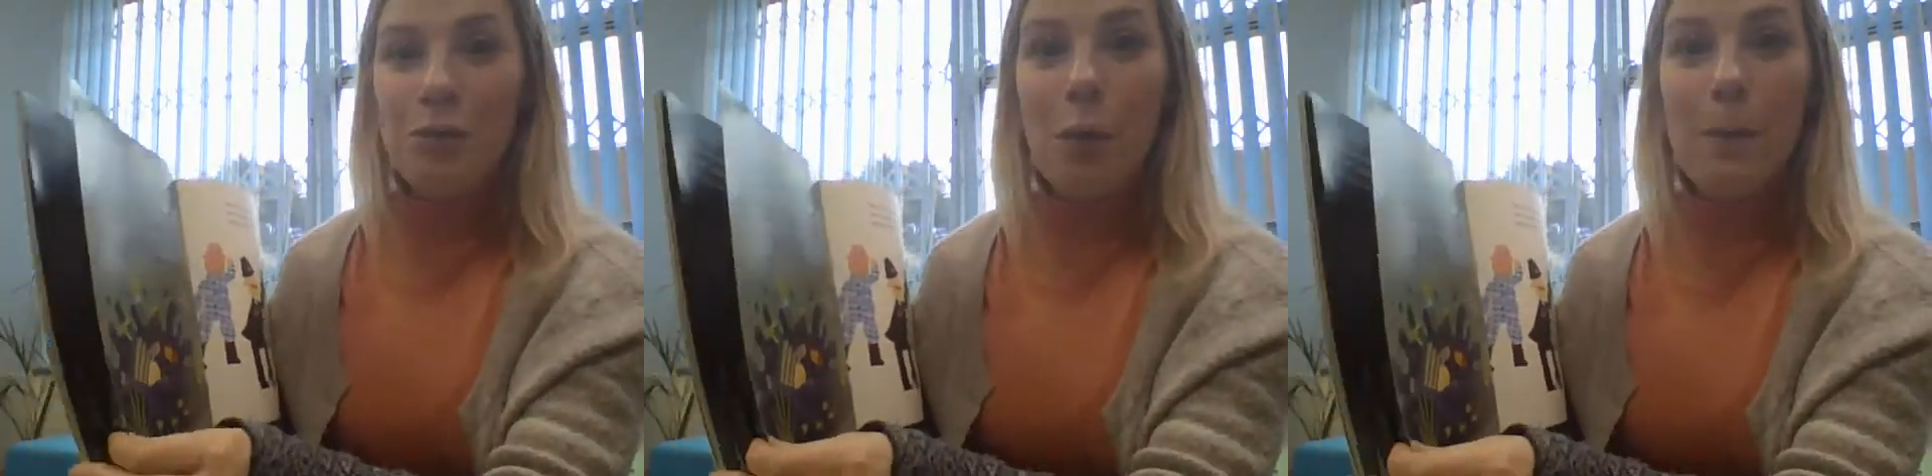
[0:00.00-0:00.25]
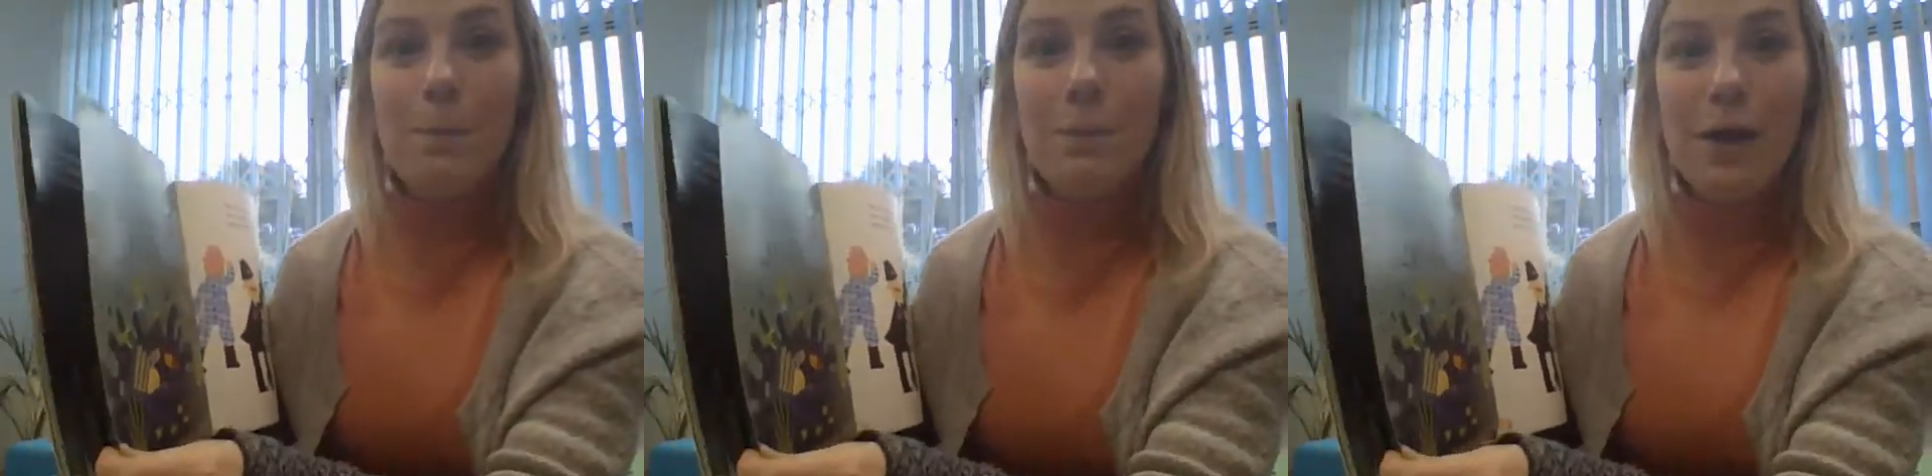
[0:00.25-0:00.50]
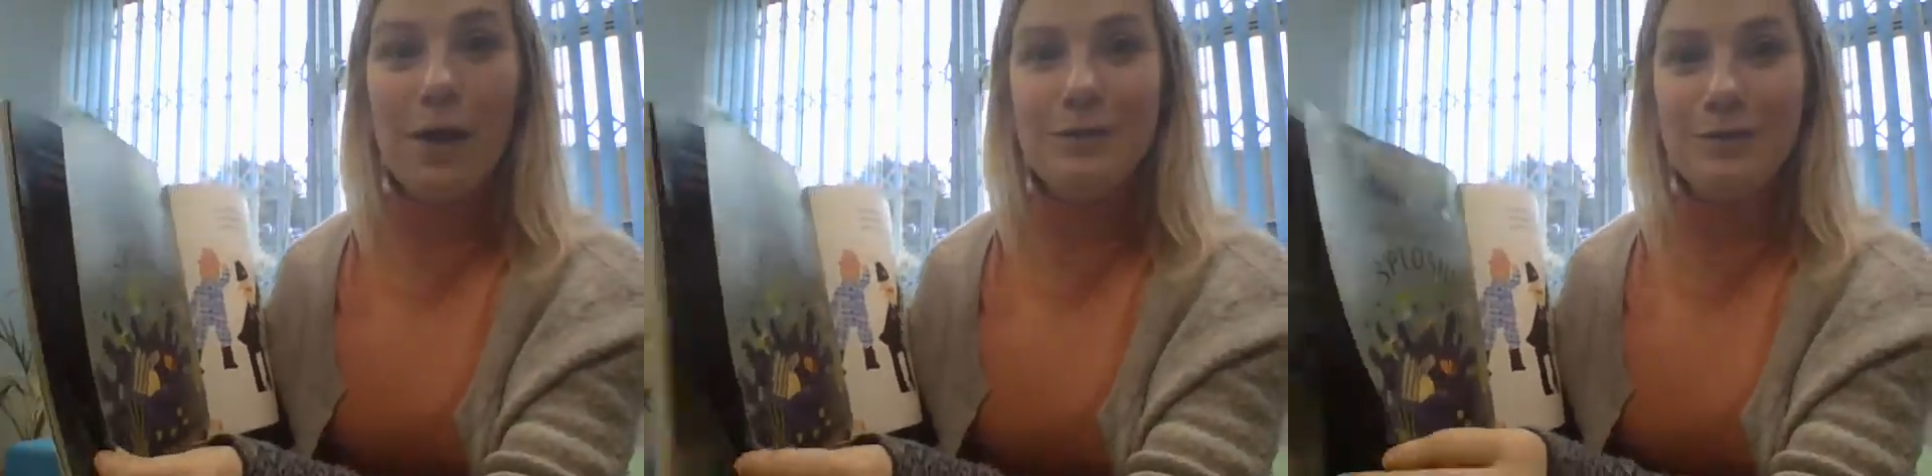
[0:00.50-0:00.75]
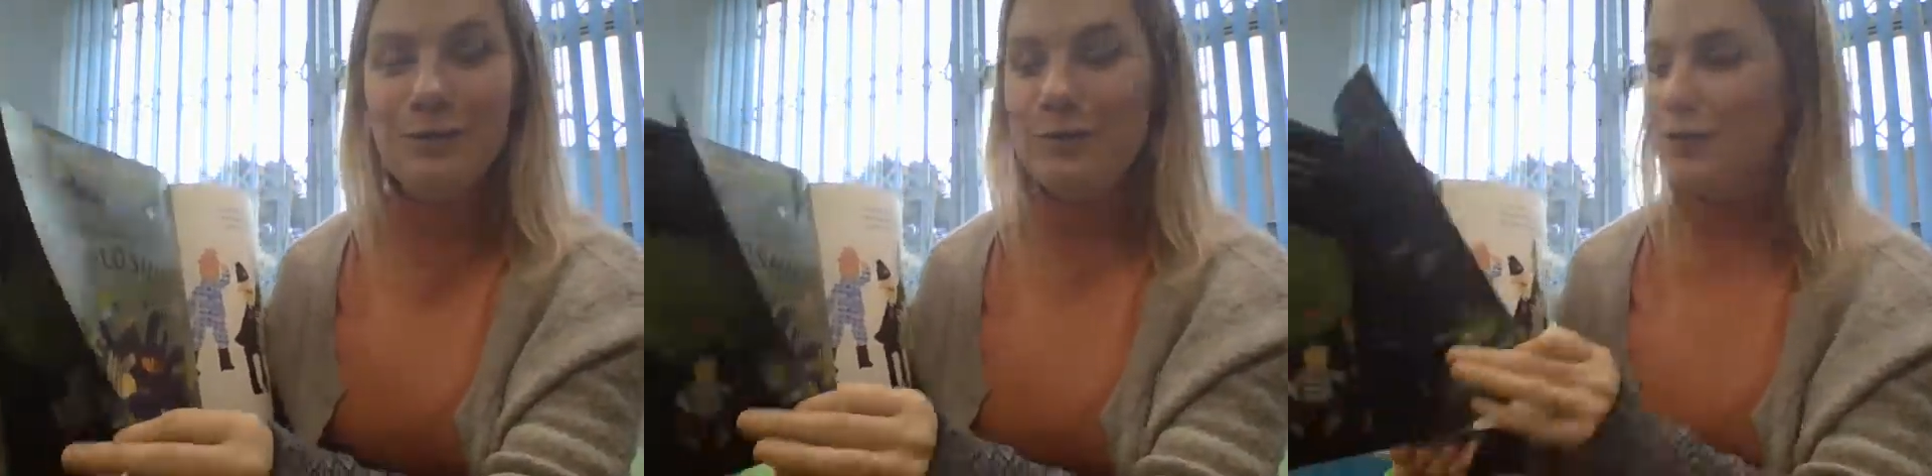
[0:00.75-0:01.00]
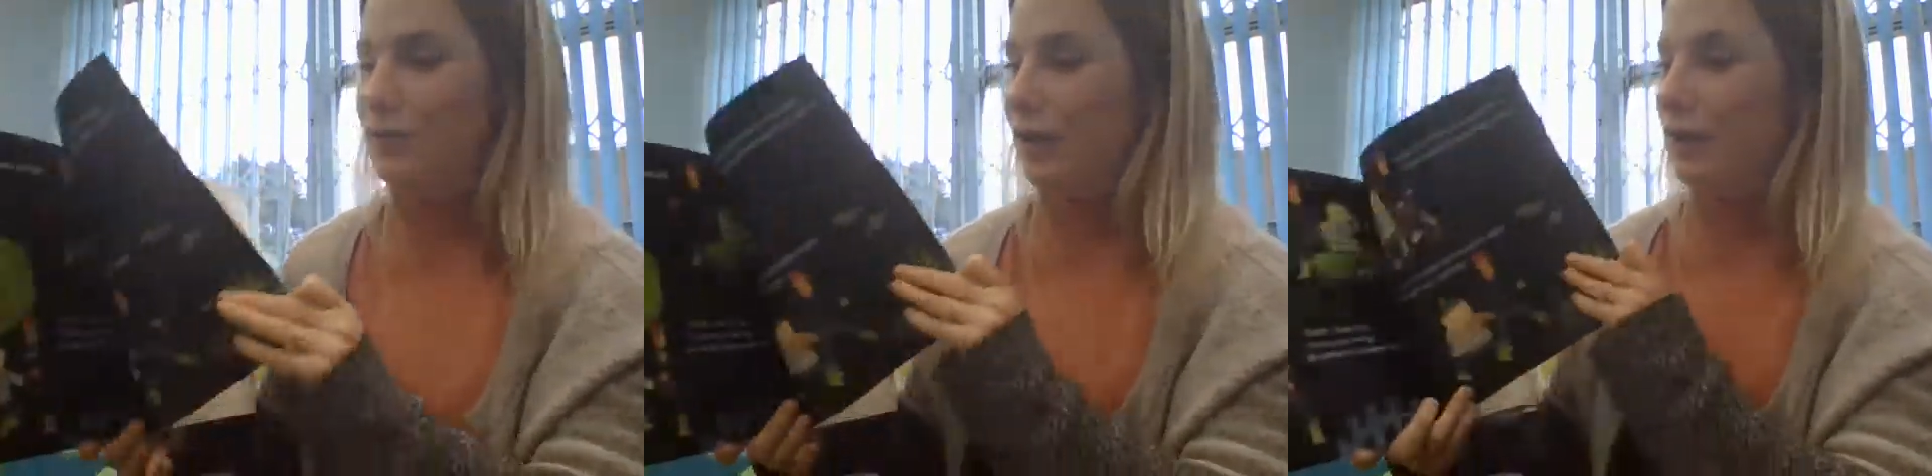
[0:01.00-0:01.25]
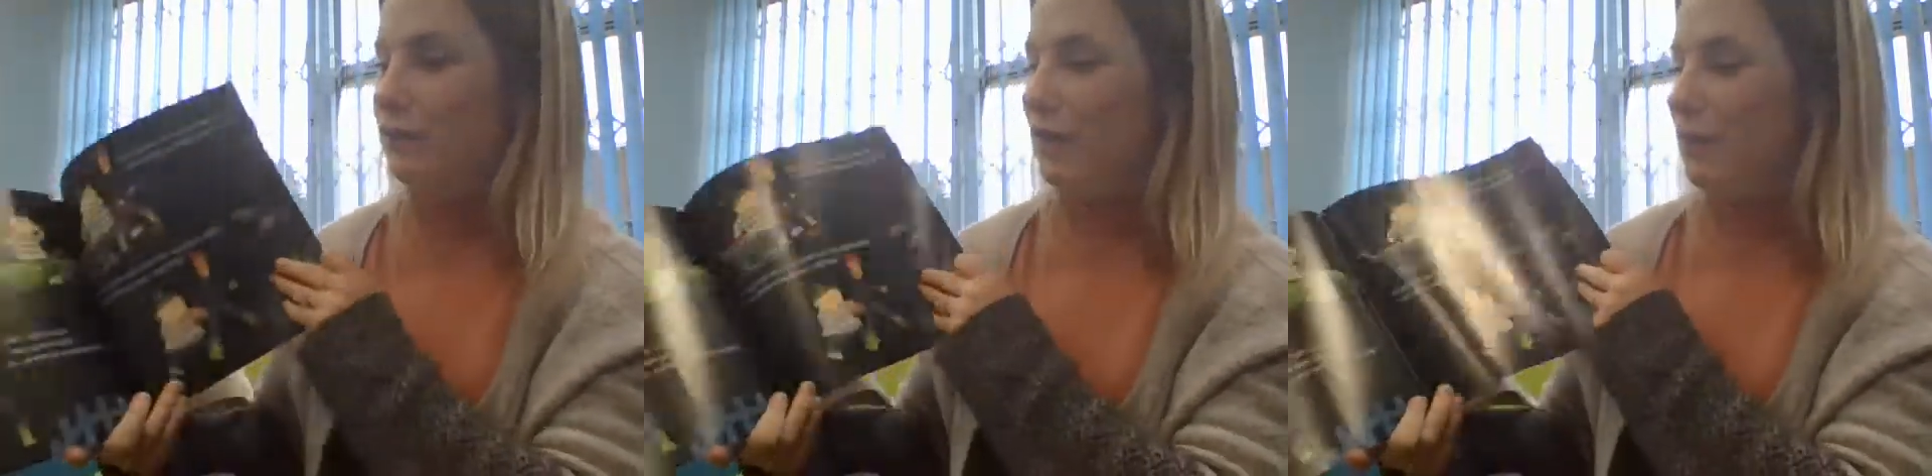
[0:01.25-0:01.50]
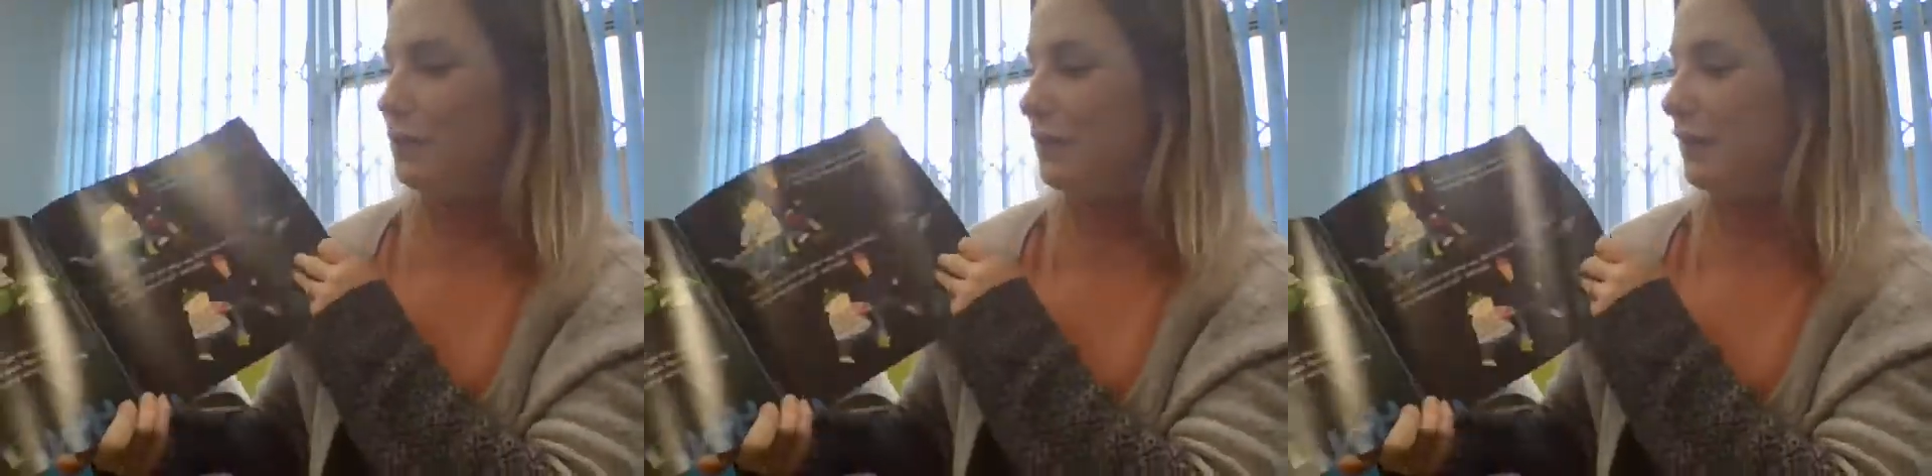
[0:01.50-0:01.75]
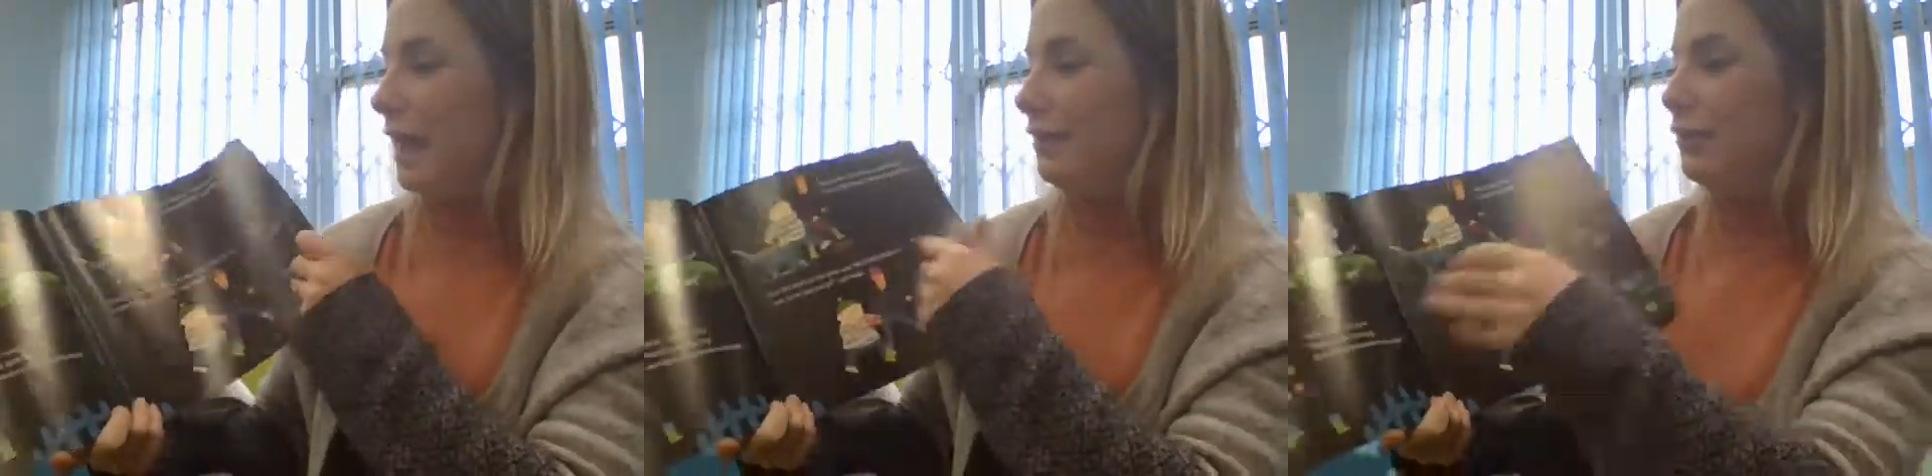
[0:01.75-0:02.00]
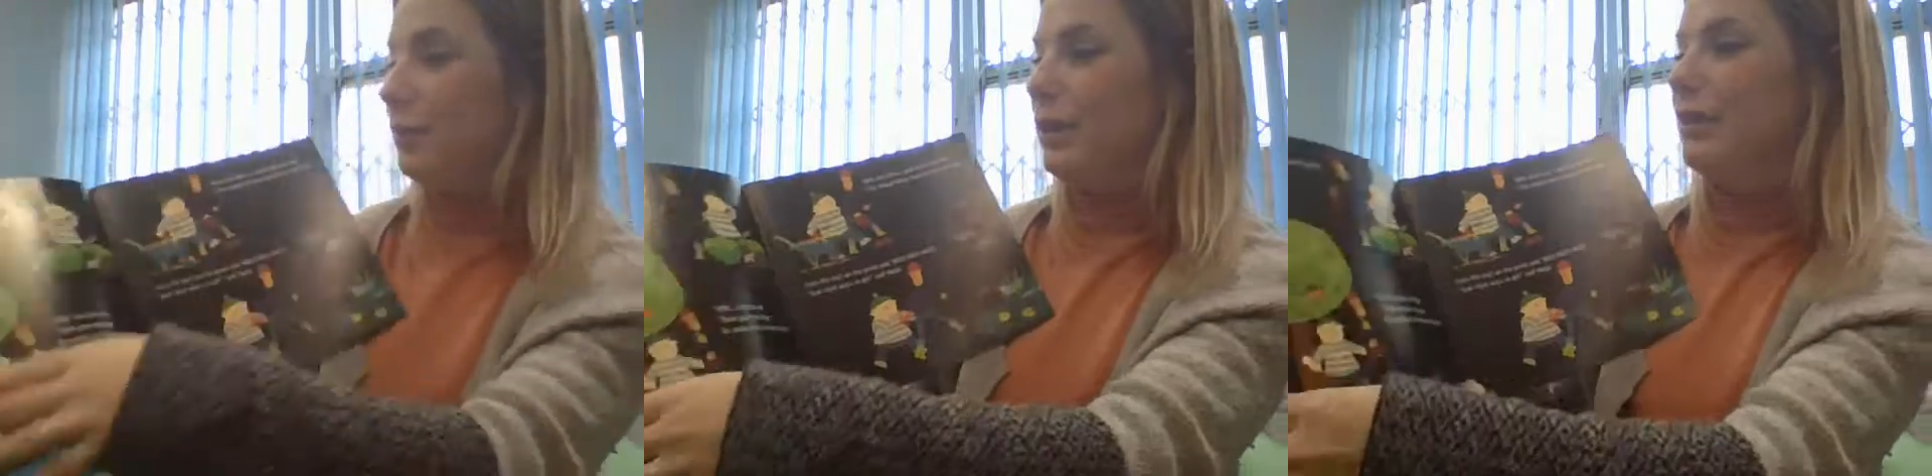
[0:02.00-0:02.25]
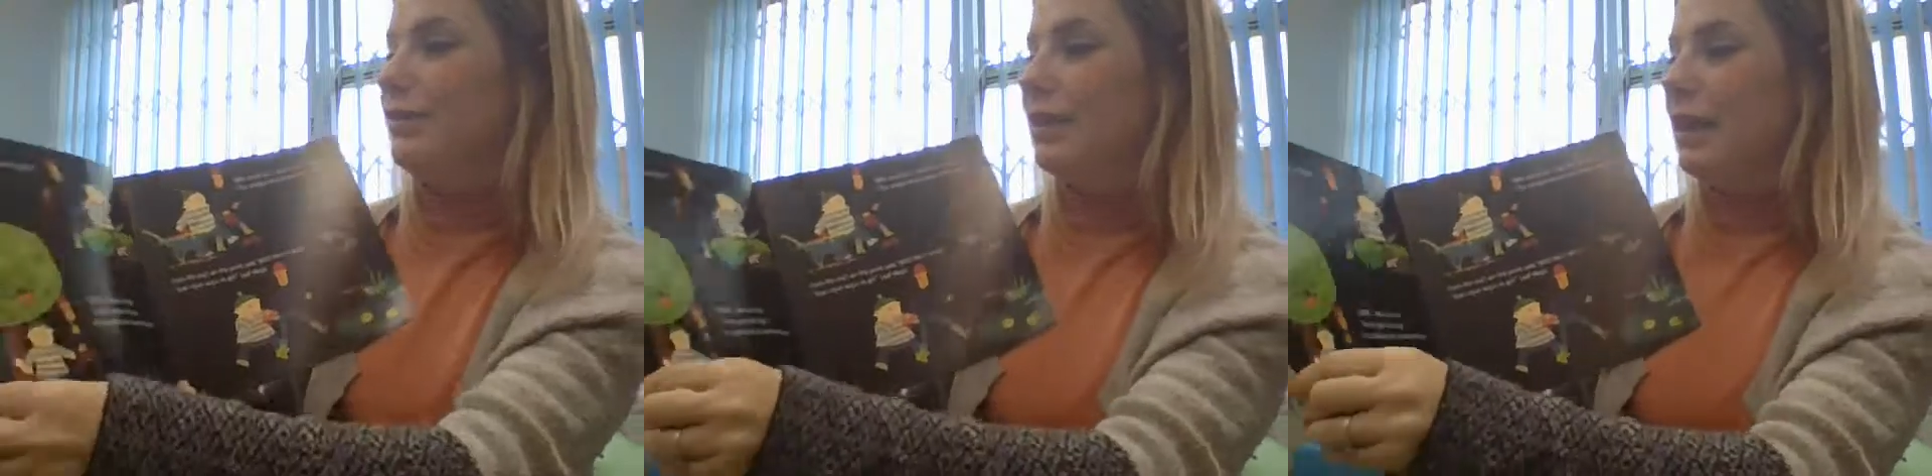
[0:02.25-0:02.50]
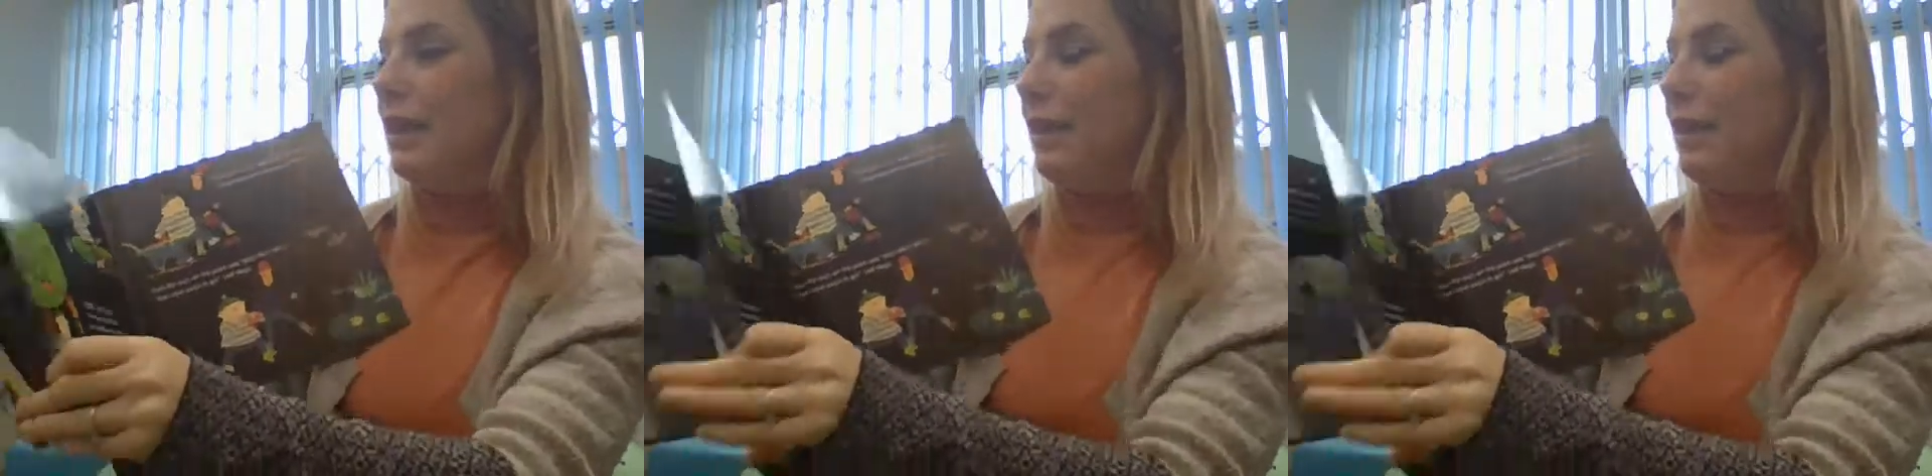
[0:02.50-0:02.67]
what Bertie would have done if he was the ladybird